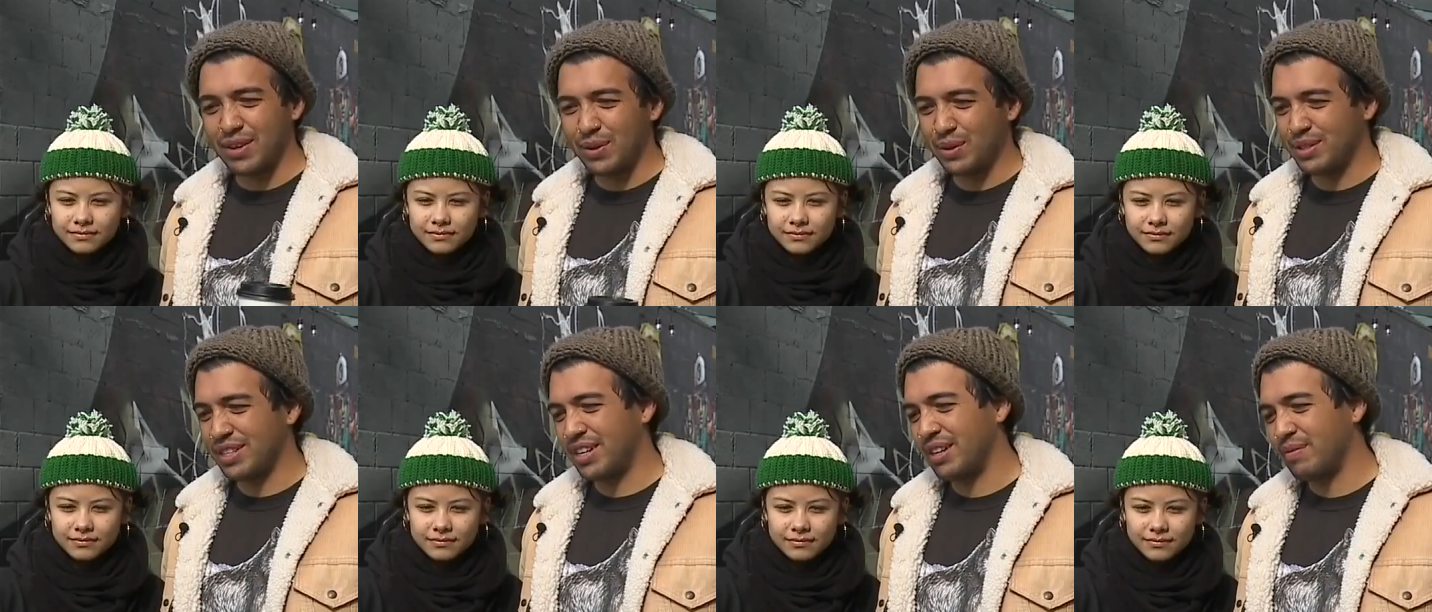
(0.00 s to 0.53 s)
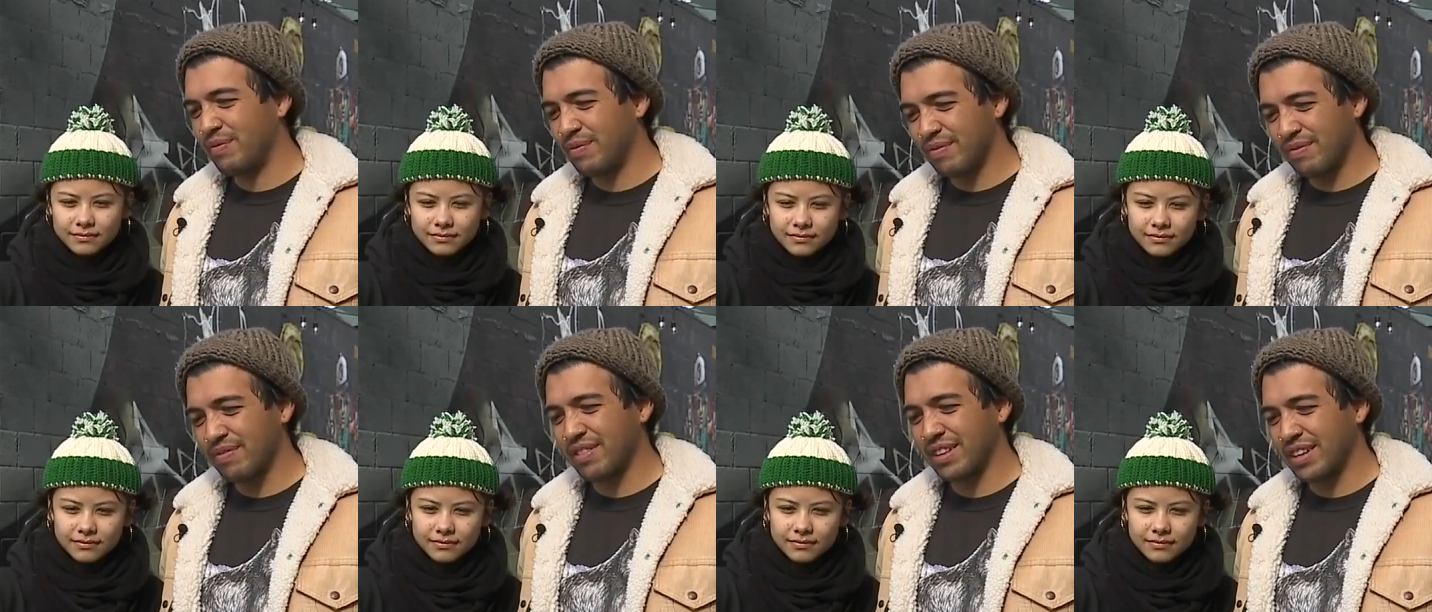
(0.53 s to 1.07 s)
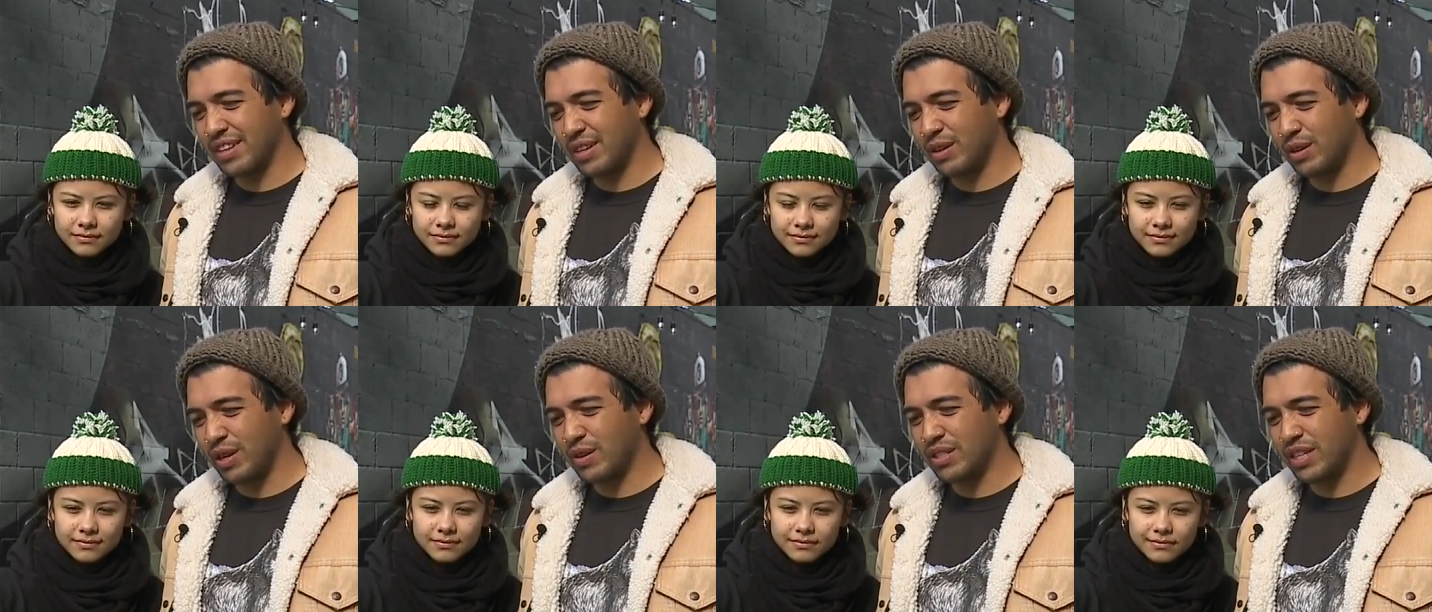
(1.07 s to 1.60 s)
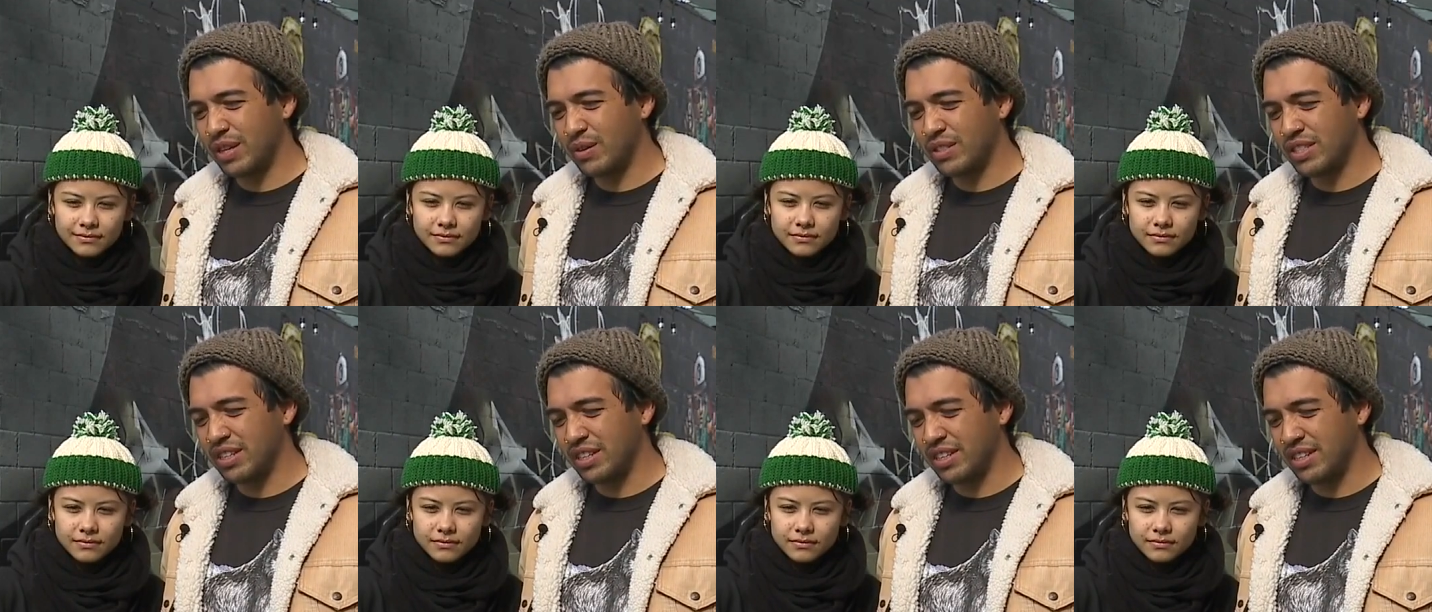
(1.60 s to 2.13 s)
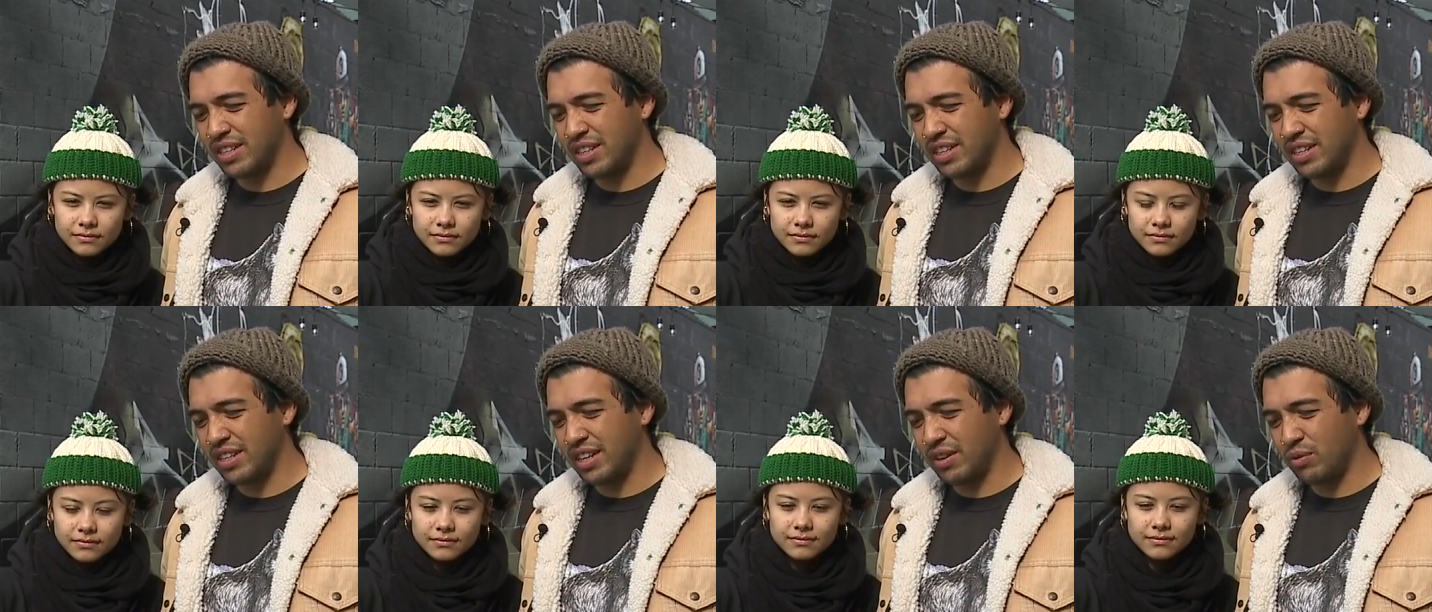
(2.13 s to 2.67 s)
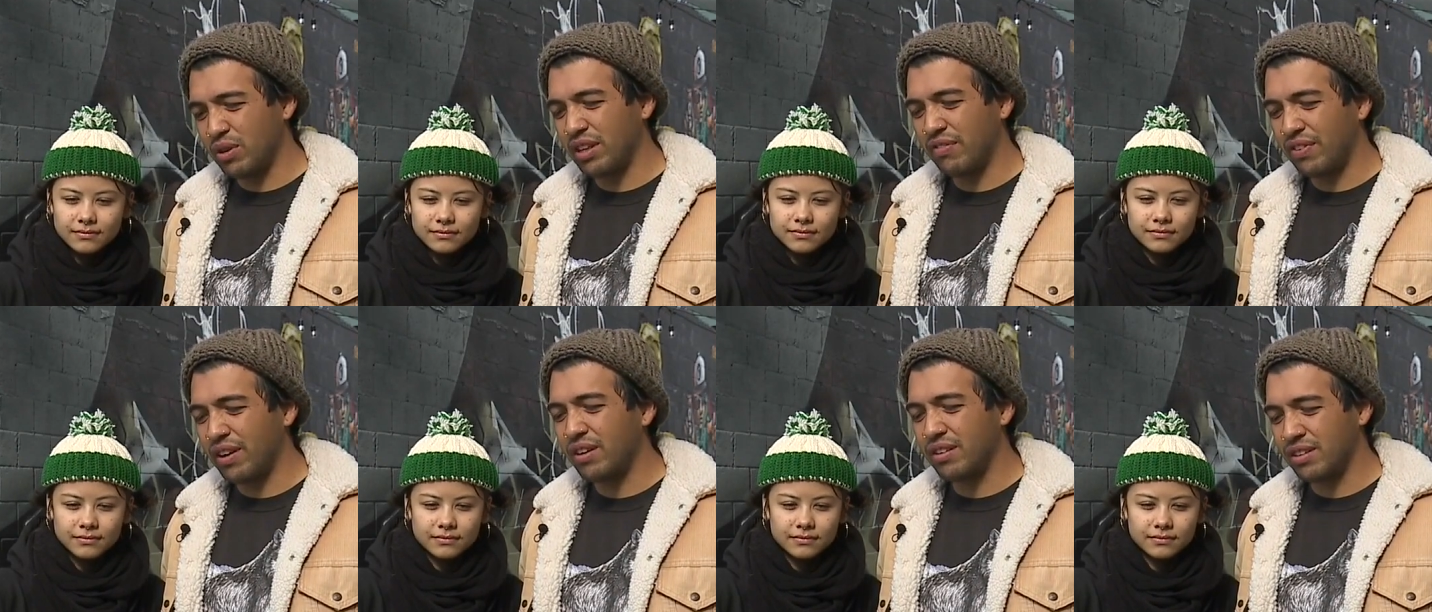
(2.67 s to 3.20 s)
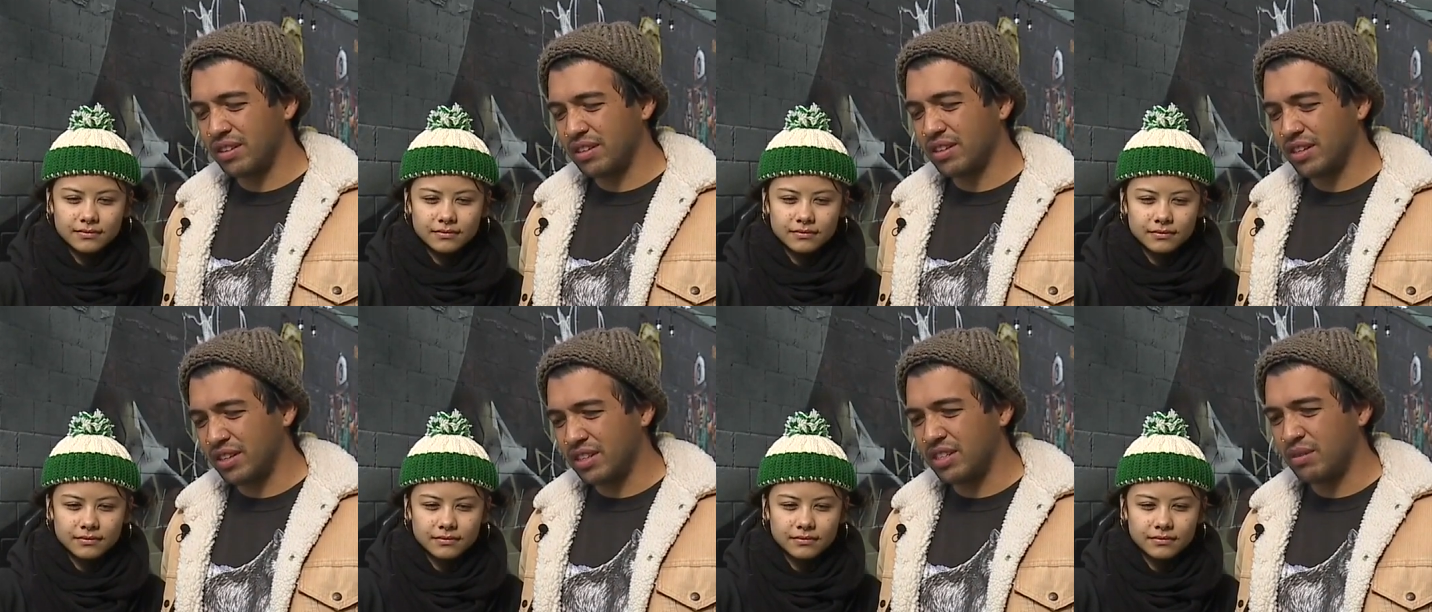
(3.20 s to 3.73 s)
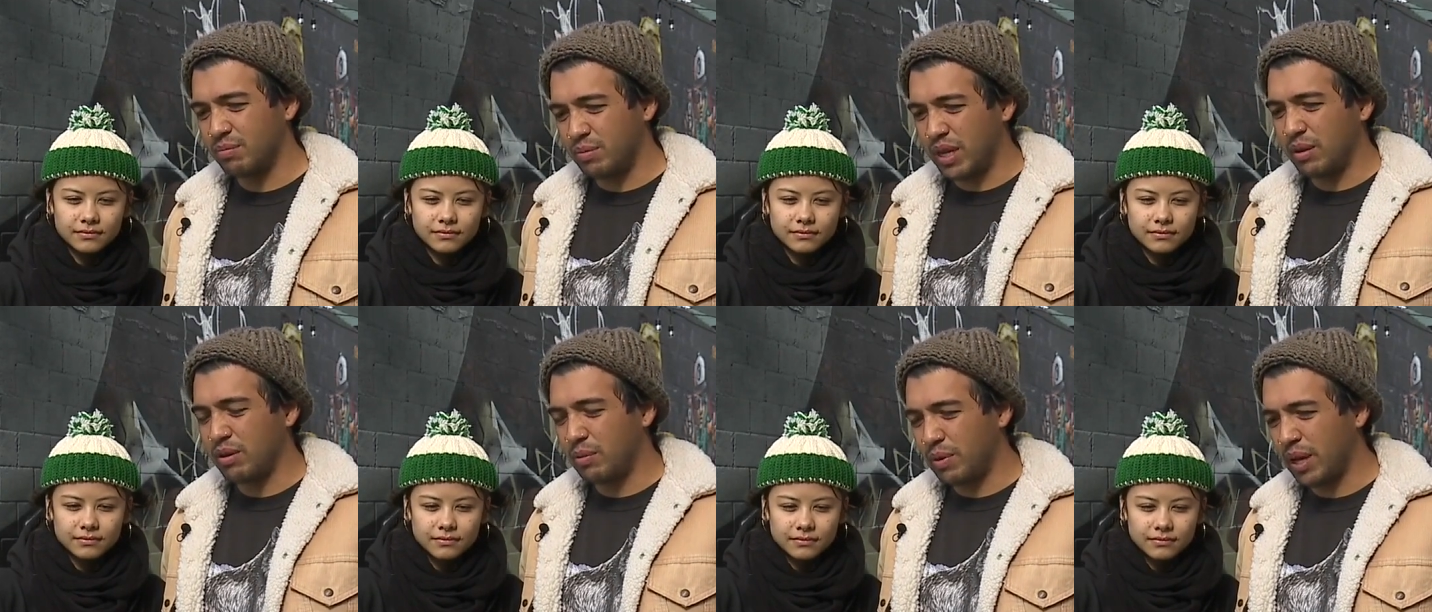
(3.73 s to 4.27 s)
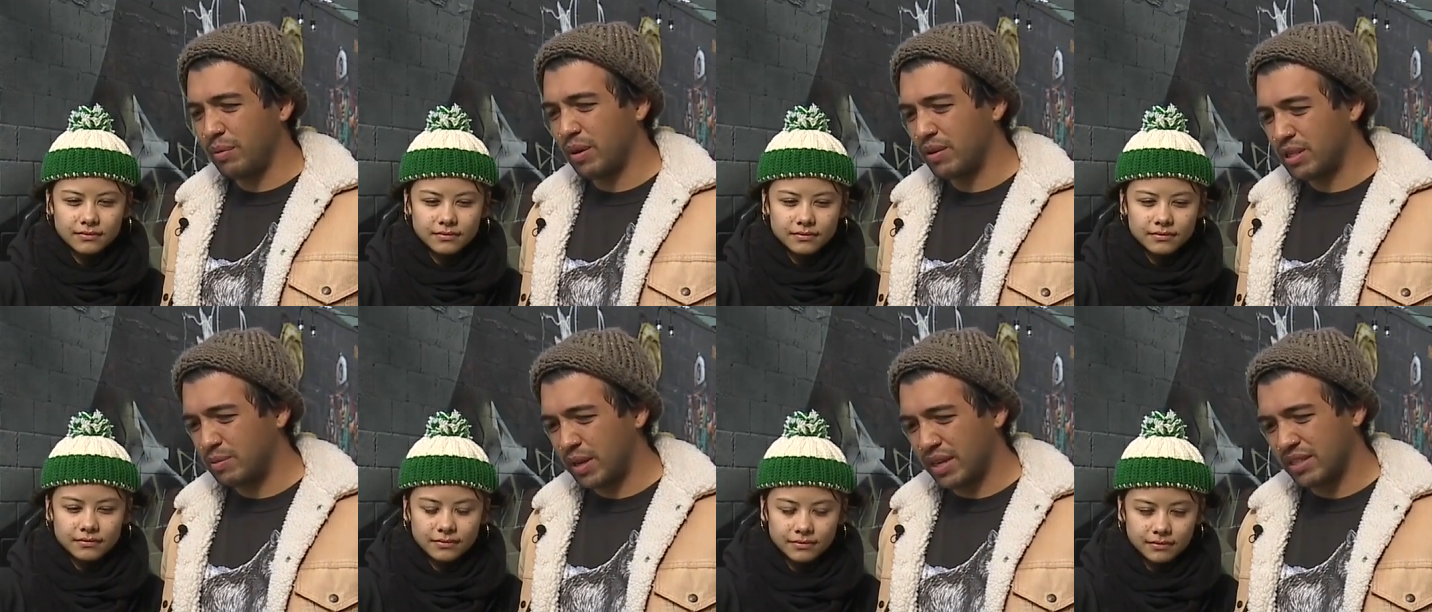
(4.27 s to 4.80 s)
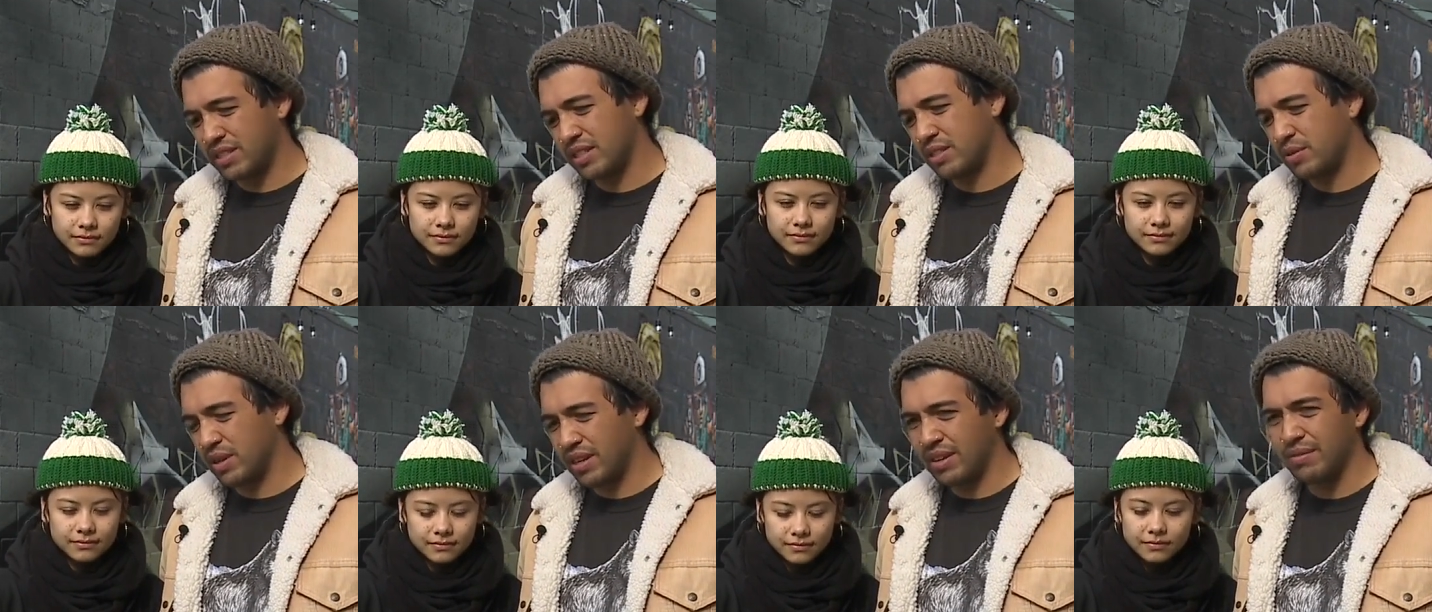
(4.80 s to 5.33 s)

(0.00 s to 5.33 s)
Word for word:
Speaker 1: the whole time. It, it, was it was a it, it really felt good to be able to pay my respects this way.